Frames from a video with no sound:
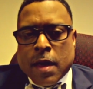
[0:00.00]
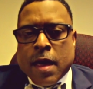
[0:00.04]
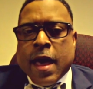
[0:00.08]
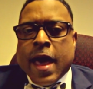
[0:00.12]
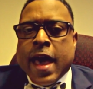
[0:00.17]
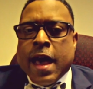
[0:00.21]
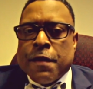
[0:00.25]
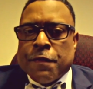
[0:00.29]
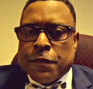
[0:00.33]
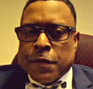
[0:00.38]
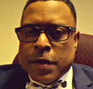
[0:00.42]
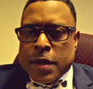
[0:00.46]

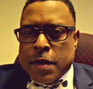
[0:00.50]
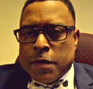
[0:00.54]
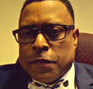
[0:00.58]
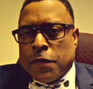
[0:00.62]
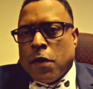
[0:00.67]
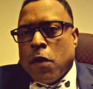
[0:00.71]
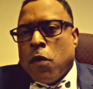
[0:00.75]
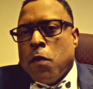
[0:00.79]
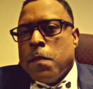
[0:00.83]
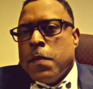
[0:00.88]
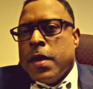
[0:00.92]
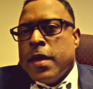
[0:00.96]
After he
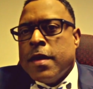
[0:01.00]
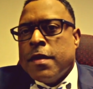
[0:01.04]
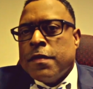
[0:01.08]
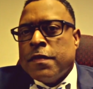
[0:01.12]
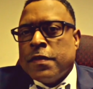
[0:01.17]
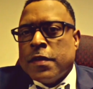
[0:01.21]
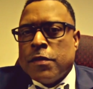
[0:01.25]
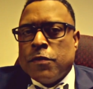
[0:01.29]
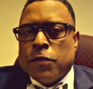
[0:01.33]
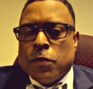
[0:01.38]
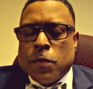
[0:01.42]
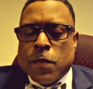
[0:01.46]
told me
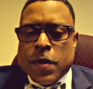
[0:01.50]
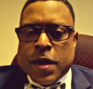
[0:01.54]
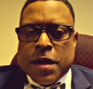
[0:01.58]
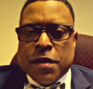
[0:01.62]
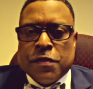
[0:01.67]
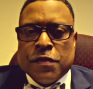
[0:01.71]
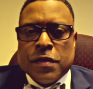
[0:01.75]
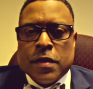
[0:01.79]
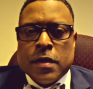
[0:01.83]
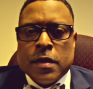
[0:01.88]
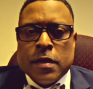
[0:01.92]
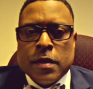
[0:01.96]
his
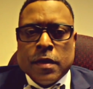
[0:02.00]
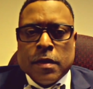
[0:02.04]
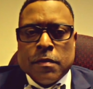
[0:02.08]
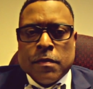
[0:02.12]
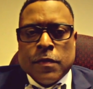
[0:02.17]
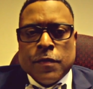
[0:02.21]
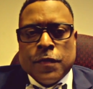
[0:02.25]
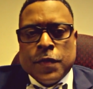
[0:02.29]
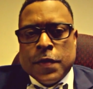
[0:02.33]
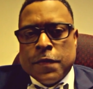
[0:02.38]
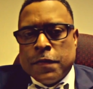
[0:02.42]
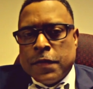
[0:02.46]
situation,
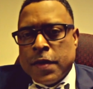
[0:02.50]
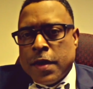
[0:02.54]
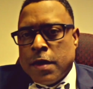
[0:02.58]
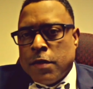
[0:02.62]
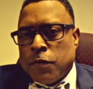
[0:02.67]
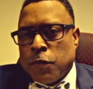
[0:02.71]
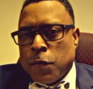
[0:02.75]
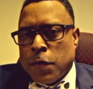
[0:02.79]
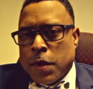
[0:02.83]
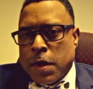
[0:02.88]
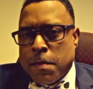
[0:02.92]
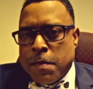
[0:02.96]

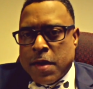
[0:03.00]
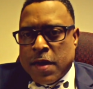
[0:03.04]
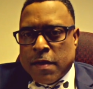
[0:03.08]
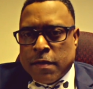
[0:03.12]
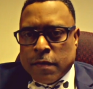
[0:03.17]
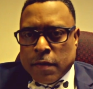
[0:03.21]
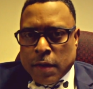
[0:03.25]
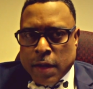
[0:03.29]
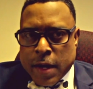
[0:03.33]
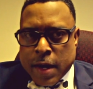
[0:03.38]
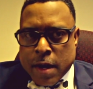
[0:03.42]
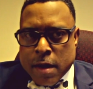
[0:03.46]
15-20
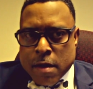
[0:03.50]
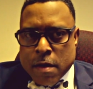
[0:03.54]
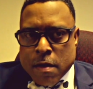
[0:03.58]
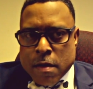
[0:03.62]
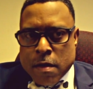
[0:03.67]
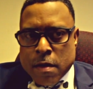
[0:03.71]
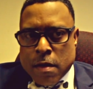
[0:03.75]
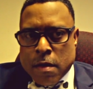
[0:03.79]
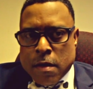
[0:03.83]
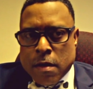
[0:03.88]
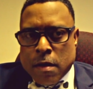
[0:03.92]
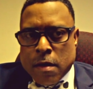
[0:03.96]
minutes
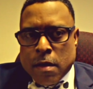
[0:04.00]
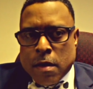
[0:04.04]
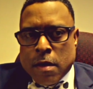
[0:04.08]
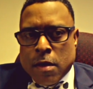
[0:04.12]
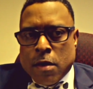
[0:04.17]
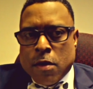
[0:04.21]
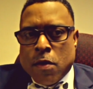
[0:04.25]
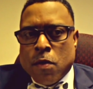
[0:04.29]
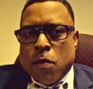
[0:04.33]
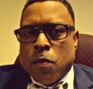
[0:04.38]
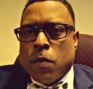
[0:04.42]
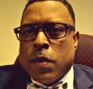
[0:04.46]
later,
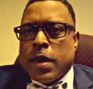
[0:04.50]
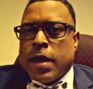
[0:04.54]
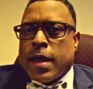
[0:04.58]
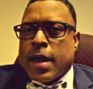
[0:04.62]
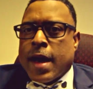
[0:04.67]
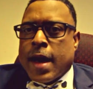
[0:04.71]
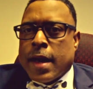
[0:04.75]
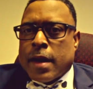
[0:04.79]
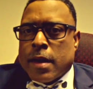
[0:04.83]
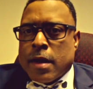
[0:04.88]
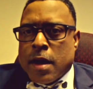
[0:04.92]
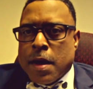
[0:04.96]
we
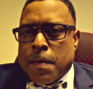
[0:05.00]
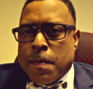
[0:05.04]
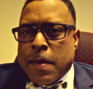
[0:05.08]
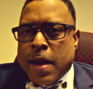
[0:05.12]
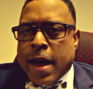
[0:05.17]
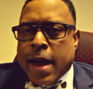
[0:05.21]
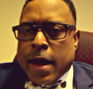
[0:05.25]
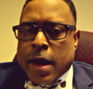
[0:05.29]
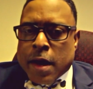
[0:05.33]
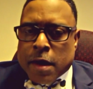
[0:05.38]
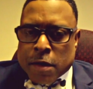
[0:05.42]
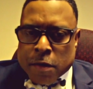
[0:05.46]
got up,
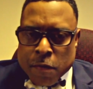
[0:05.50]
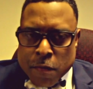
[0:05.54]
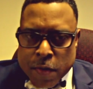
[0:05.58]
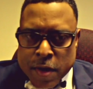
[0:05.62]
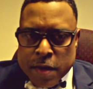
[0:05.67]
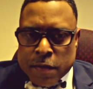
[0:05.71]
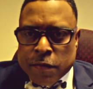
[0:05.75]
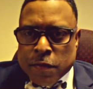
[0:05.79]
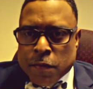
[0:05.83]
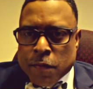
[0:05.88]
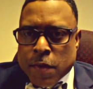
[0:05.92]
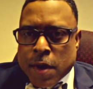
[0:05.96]
I
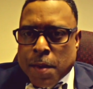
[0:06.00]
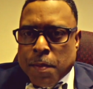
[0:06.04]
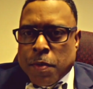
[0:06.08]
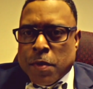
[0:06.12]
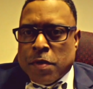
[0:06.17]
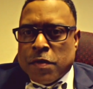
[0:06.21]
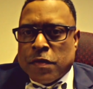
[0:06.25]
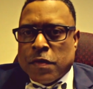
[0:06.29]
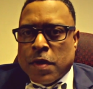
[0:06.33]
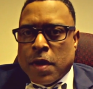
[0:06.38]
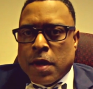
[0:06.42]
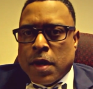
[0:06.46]
agreed to
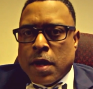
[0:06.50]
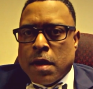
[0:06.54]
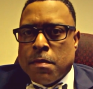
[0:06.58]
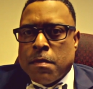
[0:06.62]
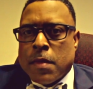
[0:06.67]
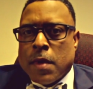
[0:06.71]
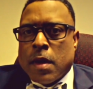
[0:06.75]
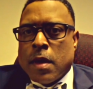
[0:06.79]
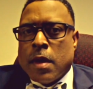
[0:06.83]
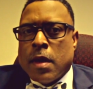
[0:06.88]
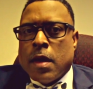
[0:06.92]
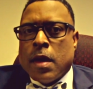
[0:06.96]
represent
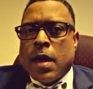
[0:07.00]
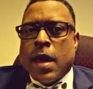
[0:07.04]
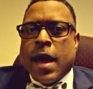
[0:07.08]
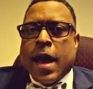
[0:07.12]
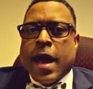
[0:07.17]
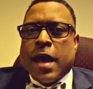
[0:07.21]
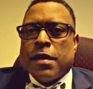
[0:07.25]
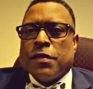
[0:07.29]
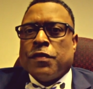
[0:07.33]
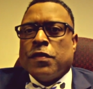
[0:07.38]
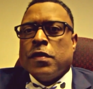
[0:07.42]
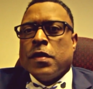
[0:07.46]
him,
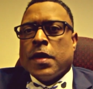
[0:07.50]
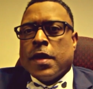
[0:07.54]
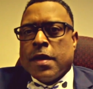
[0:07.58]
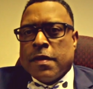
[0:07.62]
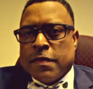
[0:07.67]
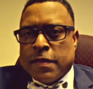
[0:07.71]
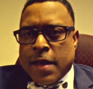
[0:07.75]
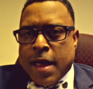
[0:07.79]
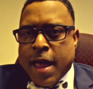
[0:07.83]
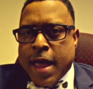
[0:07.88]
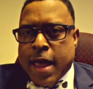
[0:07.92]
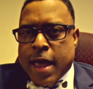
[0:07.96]
I shook
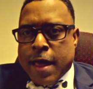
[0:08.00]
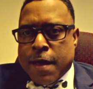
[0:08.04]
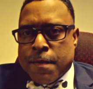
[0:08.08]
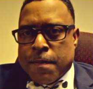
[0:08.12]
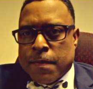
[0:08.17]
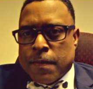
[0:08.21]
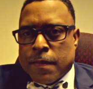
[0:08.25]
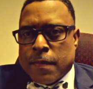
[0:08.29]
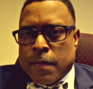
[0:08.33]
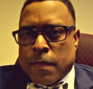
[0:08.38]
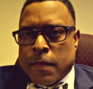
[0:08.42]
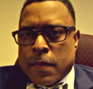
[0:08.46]
his hand.
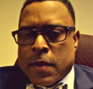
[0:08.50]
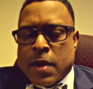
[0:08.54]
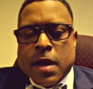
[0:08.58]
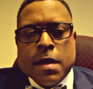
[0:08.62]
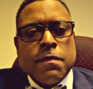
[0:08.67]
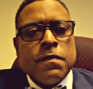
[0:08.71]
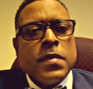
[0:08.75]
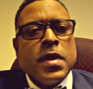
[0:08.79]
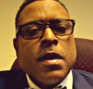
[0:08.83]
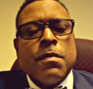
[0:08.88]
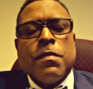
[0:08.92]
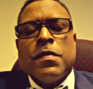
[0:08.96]
And
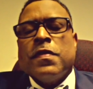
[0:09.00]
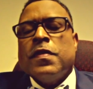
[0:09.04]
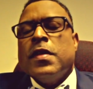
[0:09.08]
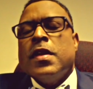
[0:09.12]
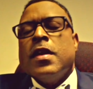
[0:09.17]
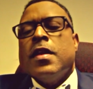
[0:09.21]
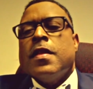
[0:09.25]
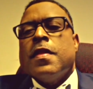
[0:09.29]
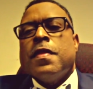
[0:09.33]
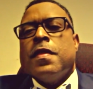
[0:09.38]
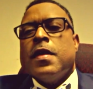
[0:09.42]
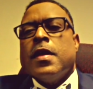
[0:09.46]
I've never
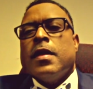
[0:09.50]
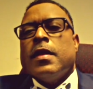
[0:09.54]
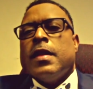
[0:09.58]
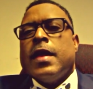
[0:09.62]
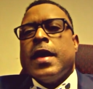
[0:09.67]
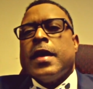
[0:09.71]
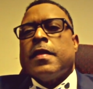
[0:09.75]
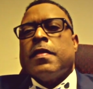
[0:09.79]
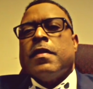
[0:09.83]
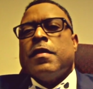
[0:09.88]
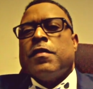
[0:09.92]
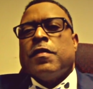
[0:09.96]
seen anything
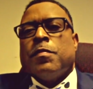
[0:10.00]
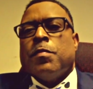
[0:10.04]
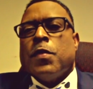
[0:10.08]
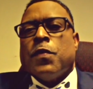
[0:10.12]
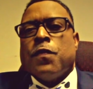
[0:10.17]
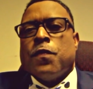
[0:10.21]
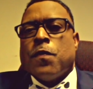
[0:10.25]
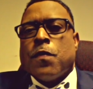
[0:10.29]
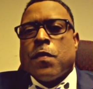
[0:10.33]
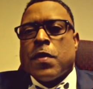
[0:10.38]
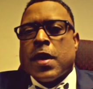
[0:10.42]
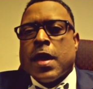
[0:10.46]
like this
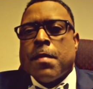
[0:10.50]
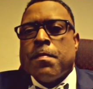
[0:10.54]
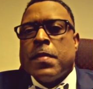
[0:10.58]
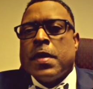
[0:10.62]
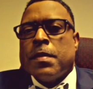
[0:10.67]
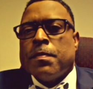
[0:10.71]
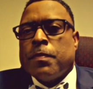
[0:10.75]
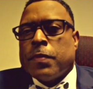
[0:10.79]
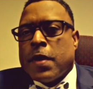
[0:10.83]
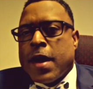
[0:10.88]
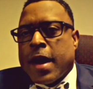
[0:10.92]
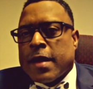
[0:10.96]
before, and I've
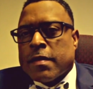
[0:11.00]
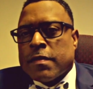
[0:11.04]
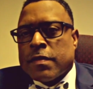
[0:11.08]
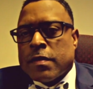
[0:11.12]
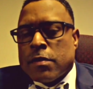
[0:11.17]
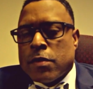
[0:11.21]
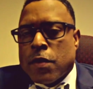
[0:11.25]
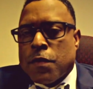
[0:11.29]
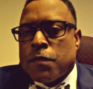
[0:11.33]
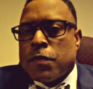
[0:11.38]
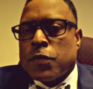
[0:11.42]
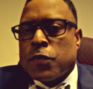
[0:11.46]
been
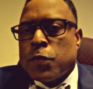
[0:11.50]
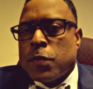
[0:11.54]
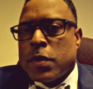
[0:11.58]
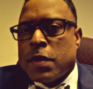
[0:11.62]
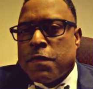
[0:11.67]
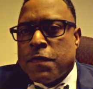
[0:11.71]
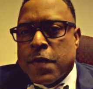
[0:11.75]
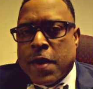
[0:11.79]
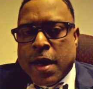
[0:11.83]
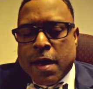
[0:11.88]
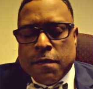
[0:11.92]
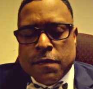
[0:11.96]
practicing over
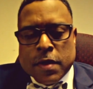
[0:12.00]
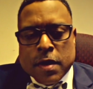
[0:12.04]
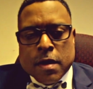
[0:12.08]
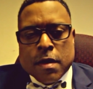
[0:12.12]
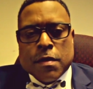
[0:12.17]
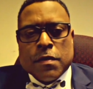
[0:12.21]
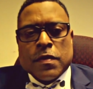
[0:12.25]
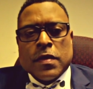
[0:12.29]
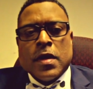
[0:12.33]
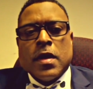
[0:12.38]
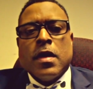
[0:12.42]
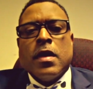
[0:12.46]
25
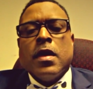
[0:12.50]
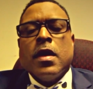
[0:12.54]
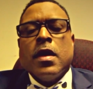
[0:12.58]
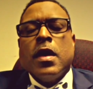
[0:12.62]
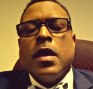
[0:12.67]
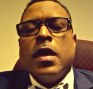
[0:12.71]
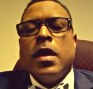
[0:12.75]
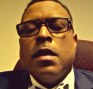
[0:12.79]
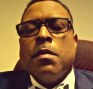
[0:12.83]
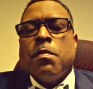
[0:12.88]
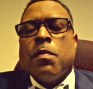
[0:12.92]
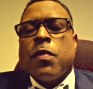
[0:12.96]
years.
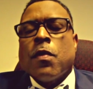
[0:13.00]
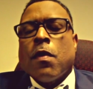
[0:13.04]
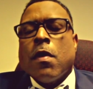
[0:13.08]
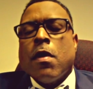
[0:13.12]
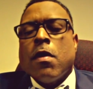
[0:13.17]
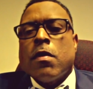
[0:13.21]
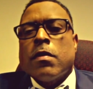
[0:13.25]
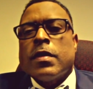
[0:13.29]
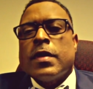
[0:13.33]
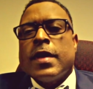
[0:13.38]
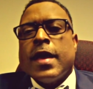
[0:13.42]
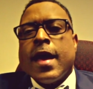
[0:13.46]
He
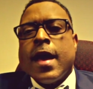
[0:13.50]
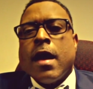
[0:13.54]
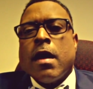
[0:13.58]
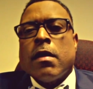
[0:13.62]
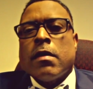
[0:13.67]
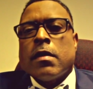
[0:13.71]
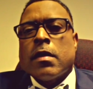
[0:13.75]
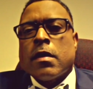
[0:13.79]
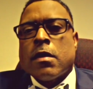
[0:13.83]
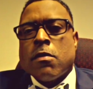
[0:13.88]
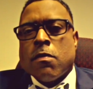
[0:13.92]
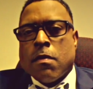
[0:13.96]
broke
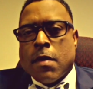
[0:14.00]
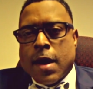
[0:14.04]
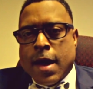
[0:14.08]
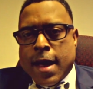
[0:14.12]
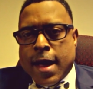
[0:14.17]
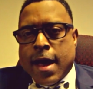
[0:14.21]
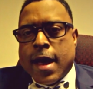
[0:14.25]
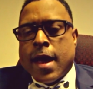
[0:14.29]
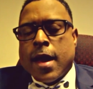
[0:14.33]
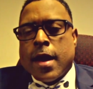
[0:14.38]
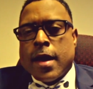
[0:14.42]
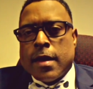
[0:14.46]
down and
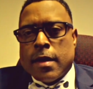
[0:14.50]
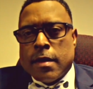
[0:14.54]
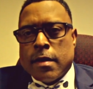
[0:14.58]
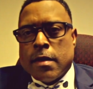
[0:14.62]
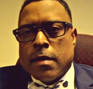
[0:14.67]
cried.